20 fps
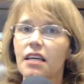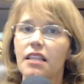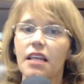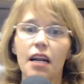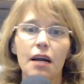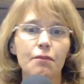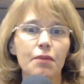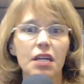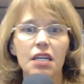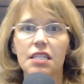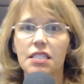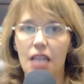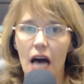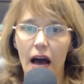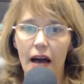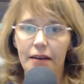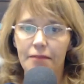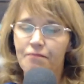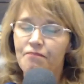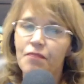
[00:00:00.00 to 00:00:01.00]
and then I'm going to
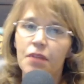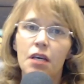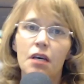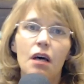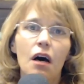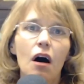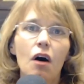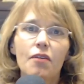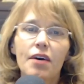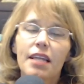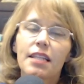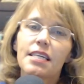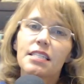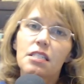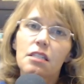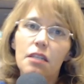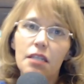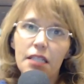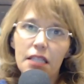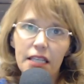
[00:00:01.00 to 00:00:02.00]
die. Okay,
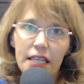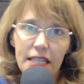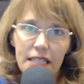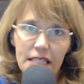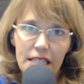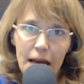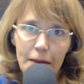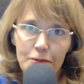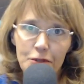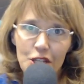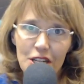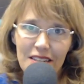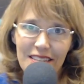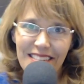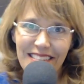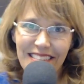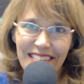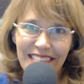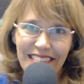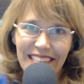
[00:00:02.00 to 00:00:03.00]
let's look at the
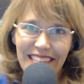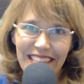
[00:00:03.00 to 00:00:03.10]
exceptions.